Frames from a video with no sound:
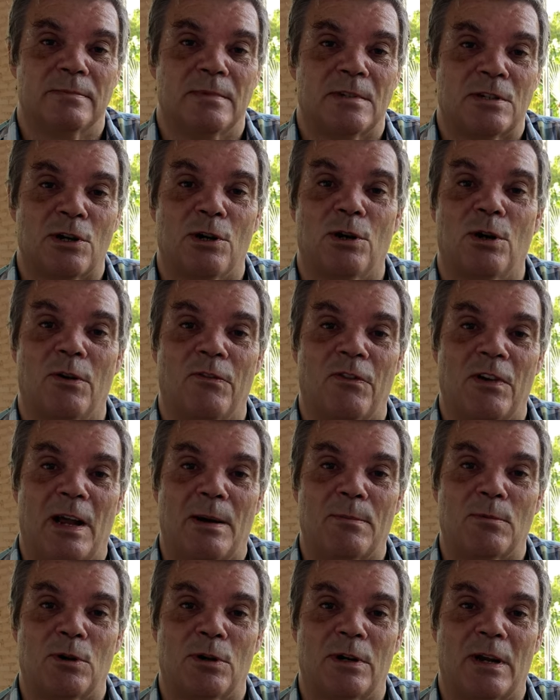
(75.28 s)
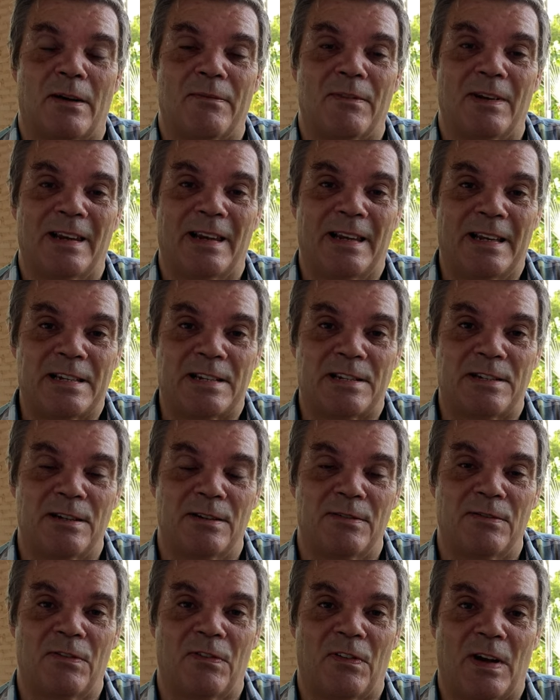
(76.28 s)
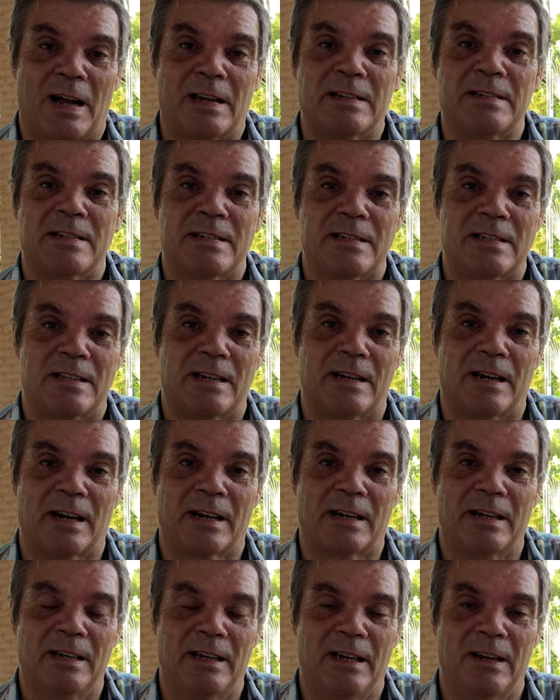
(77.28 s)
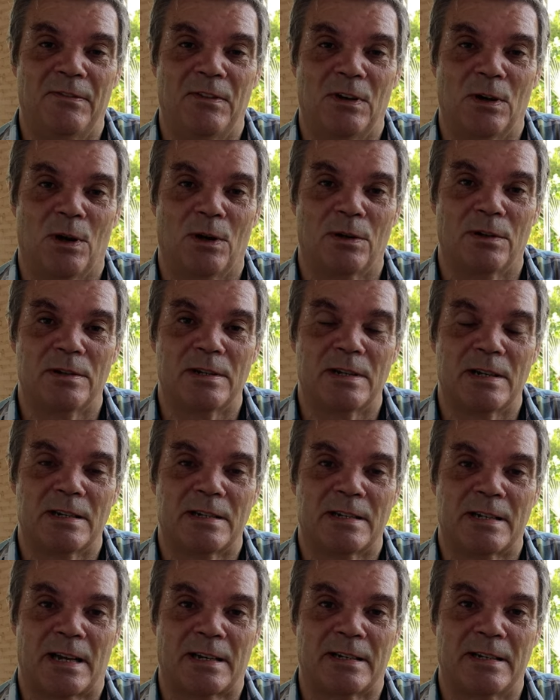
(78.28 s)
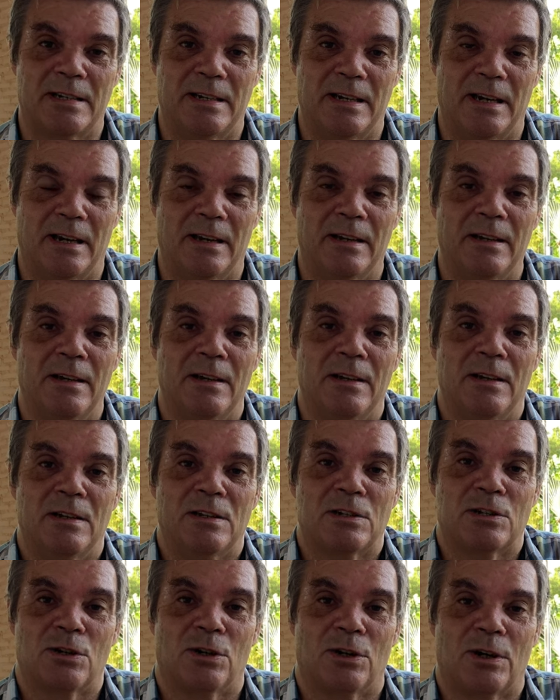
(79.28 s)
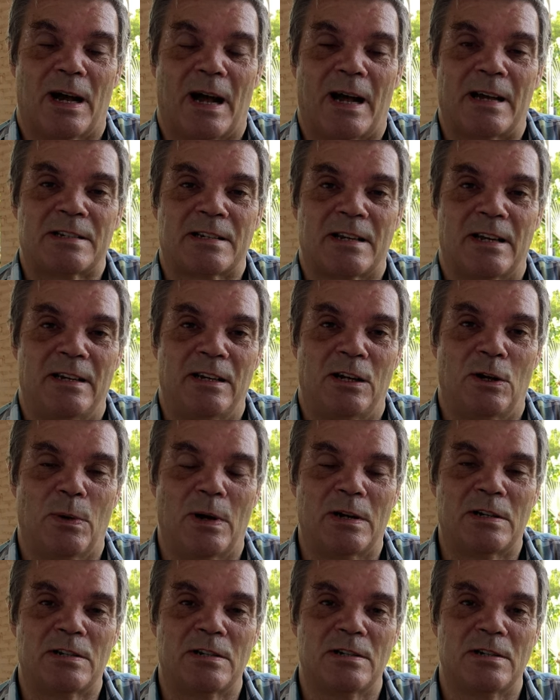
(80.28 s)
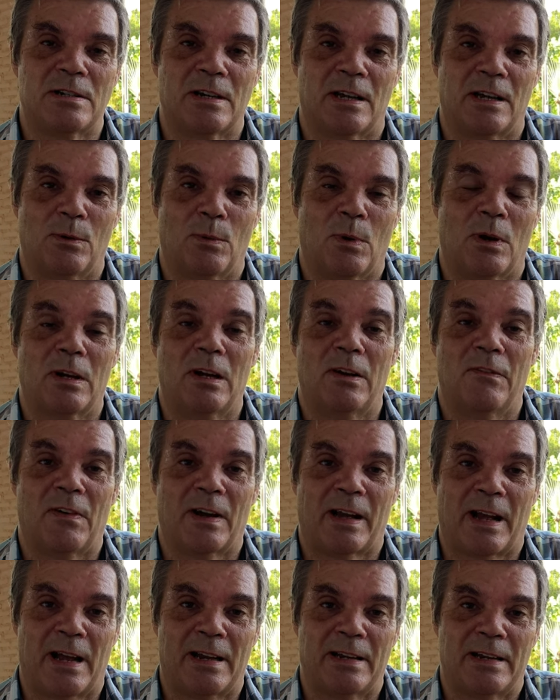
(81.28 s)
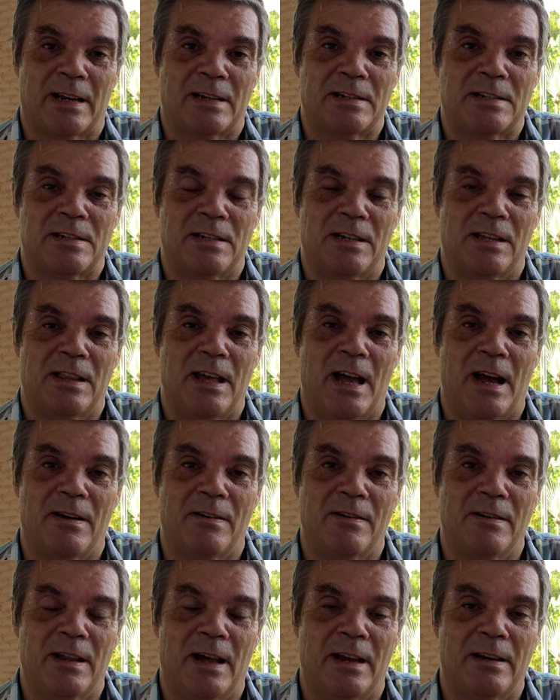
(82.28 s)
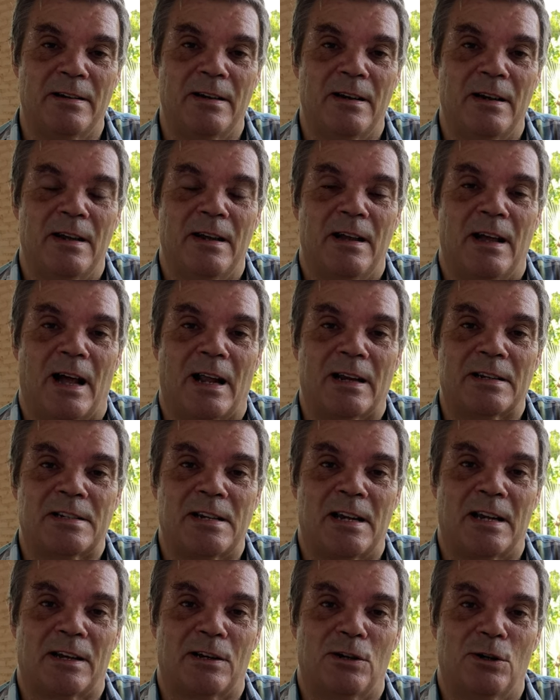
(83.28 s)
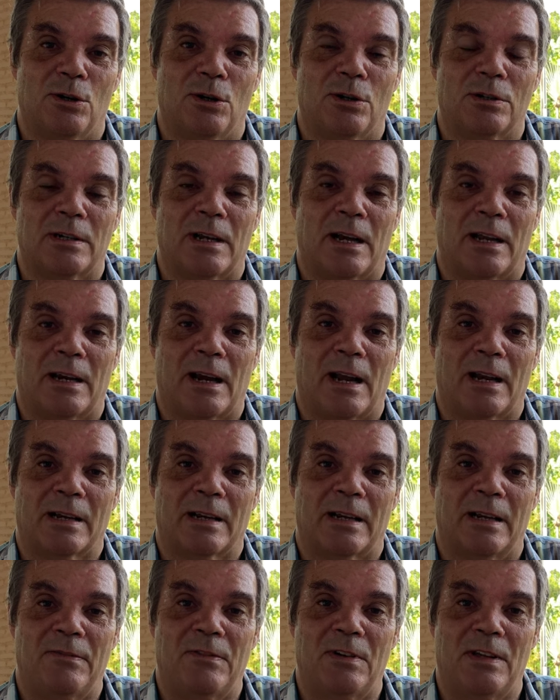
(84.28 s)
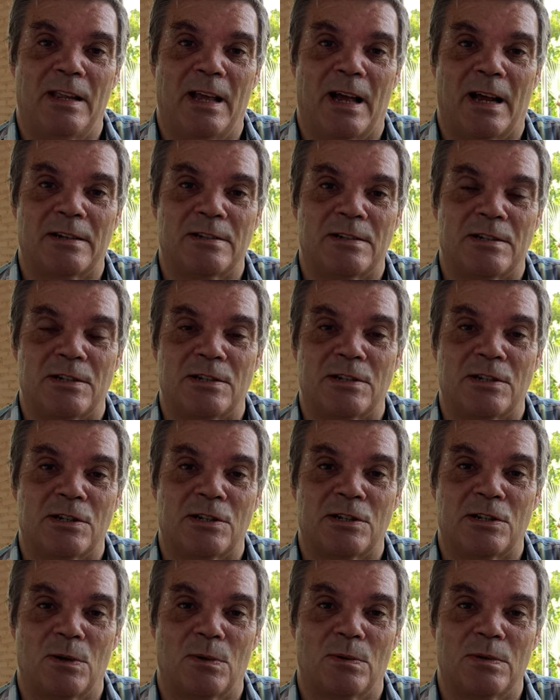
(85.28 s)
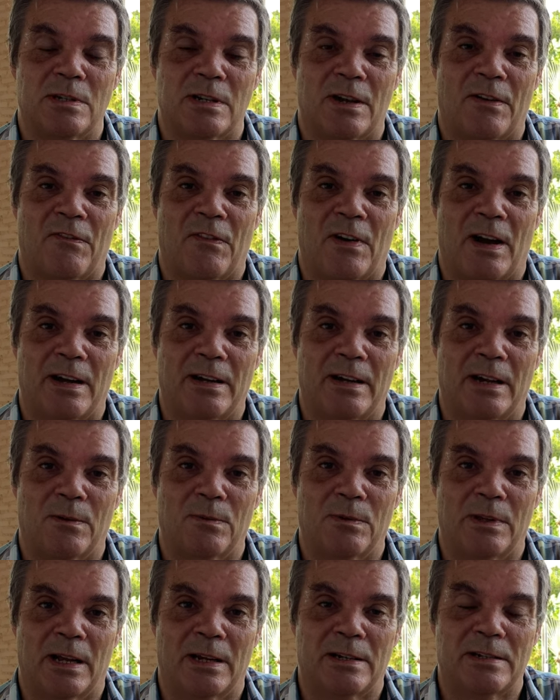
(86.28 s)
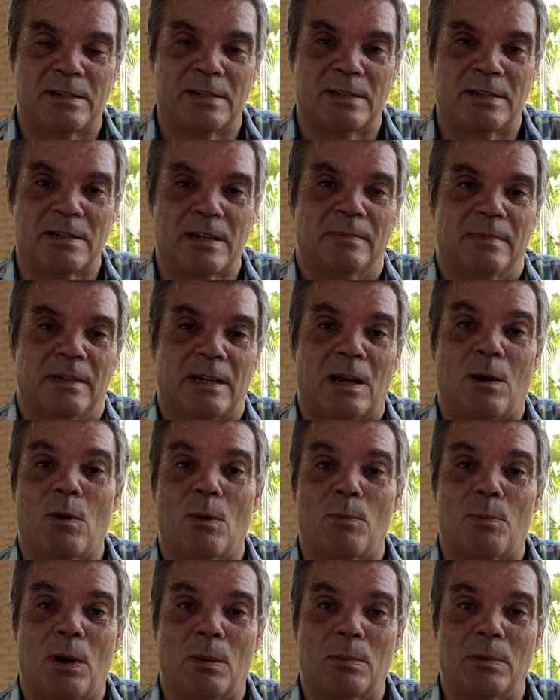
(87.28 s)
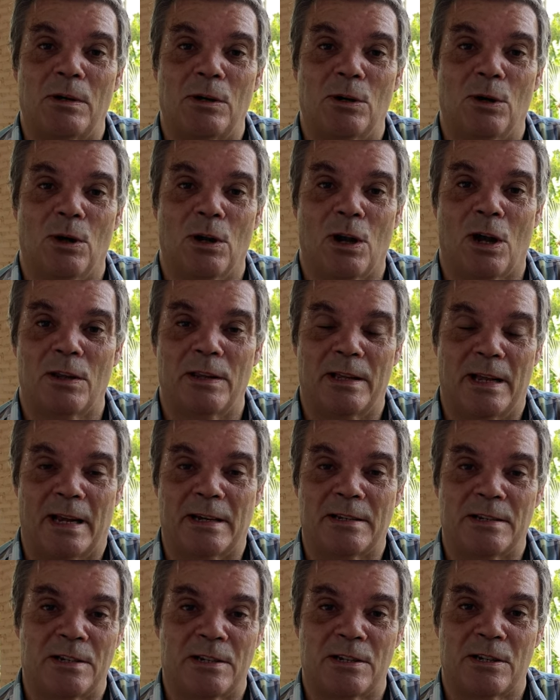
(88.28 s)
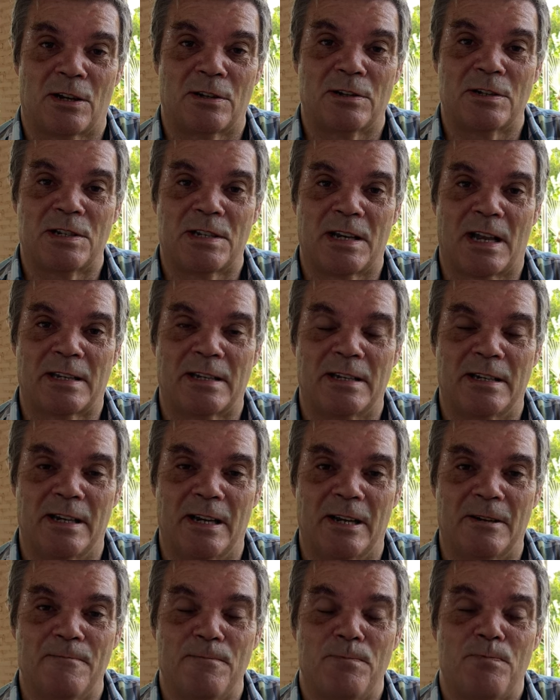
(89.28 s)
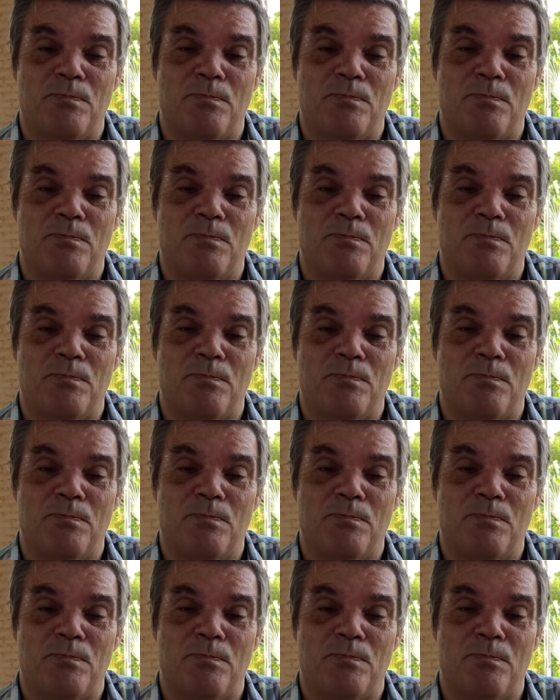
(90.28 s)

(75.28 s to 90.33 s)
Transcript: So hopefully I'm going to have a list of answers that I can give you on Saturday. So ask any questions that you want, and if I can't answer you there and then, I'll take a note and I'll give you the answers as soon as I find out the answers. Now, I'll probably know a lot of the answers on Saturday.